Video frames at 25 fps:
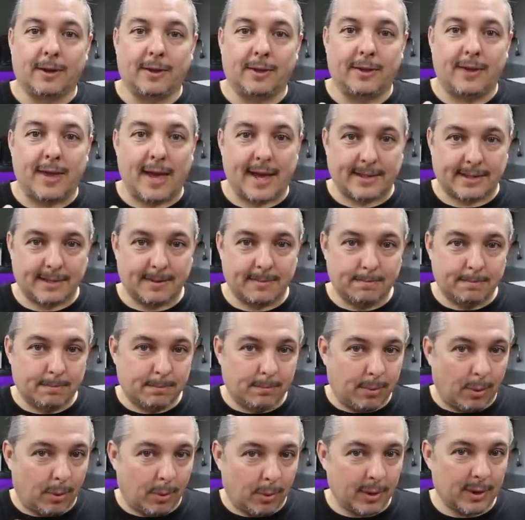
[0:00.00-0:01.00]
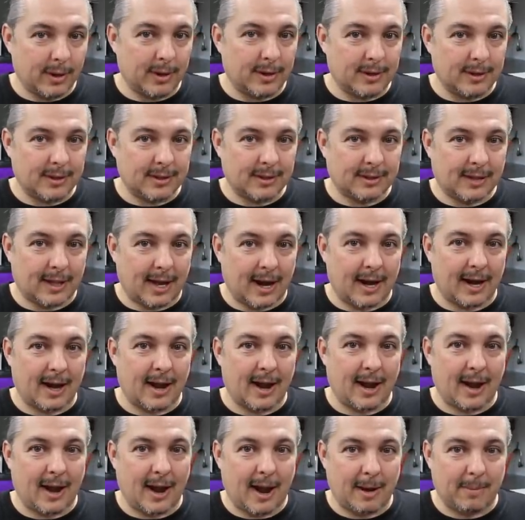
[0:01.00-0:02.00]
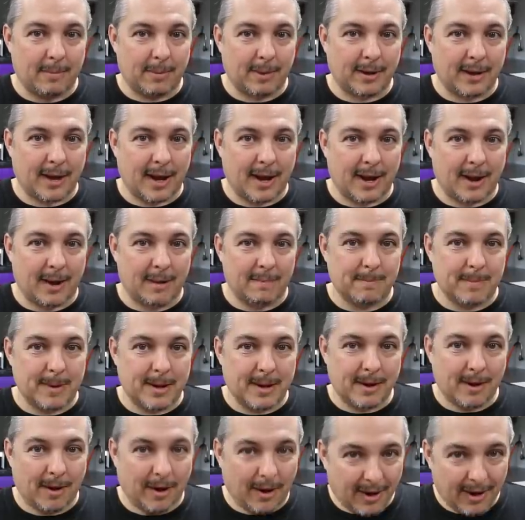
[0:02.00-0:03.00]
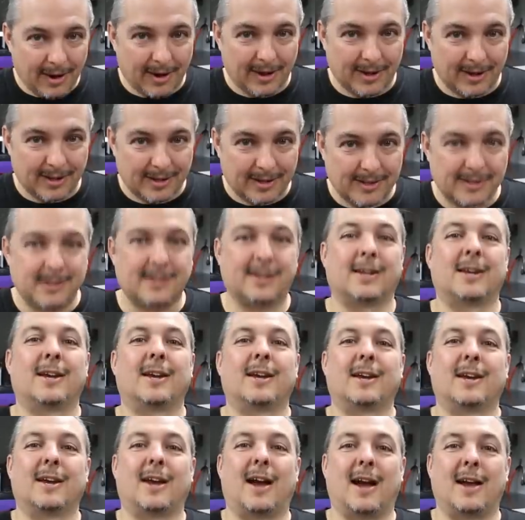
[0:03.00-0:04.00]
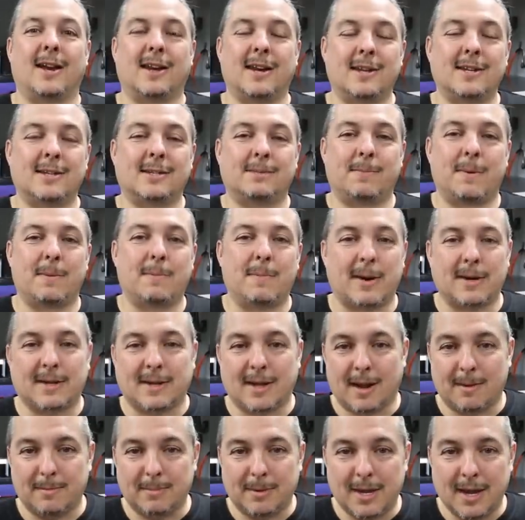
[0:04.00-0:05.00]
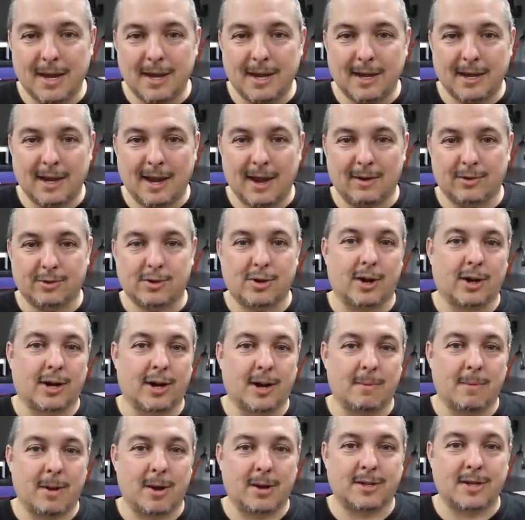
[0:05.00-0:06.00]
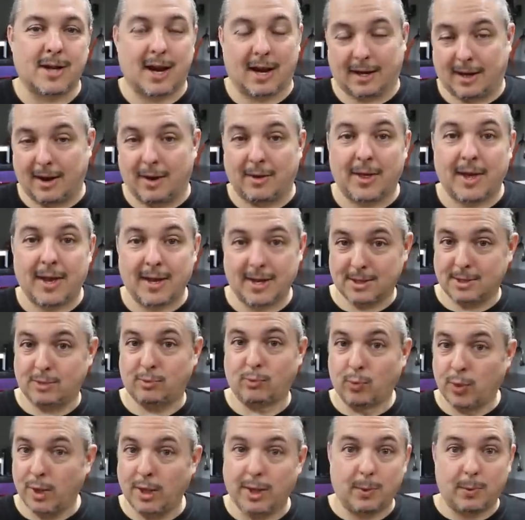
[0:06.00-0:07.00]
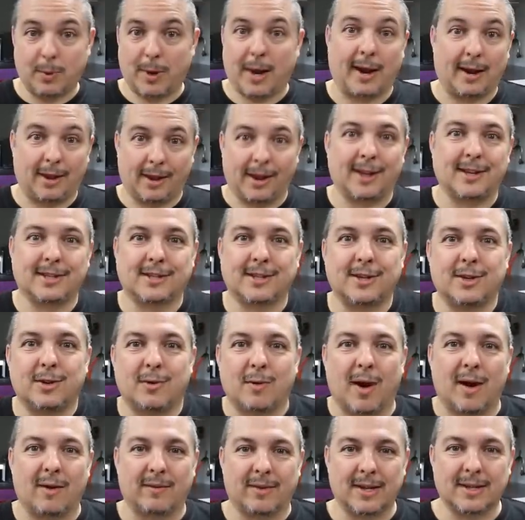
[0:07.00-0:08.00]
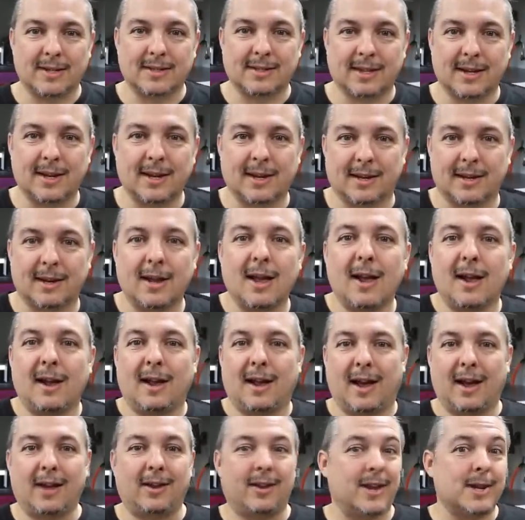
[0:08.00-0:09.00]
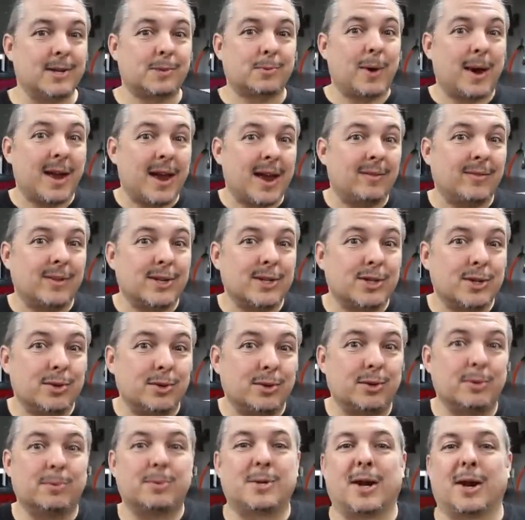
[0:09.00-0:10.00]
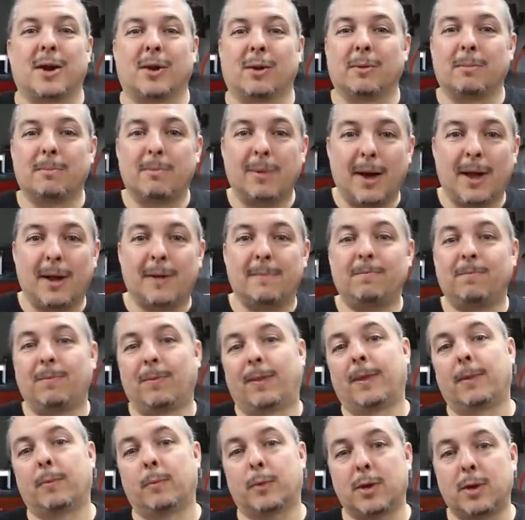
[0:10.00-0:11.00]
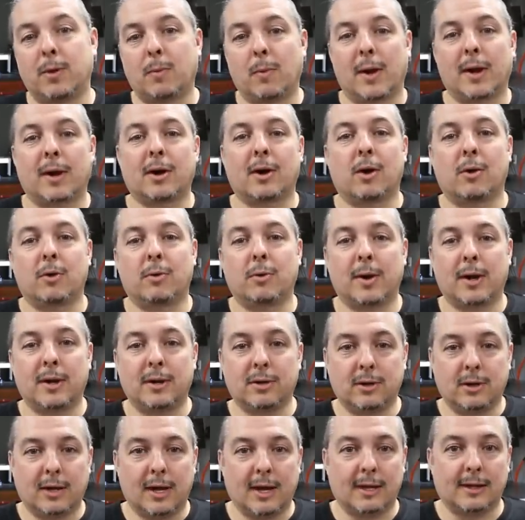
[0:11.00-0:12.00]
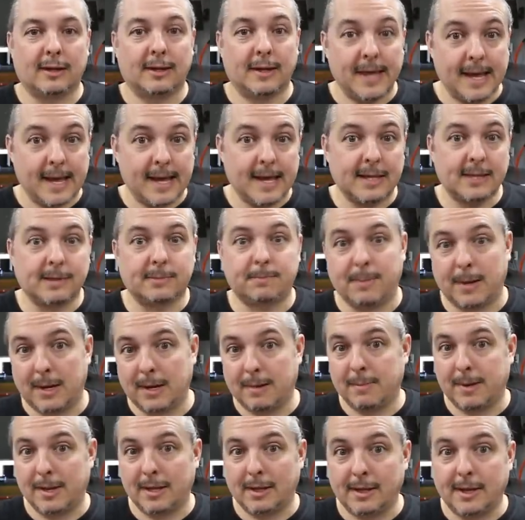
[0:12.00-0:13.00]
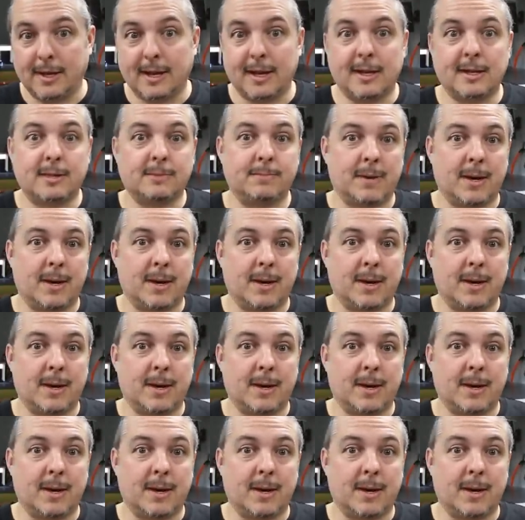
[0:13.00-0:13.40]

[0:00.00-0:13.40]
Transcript: That's important that I, I bring that up because I didn't spend my time geeking out talking about tech. Now, that is really what I like to do, obviously. And hell, that's why I have this YouTube channel. But when you want to go and get leads, B2B leads,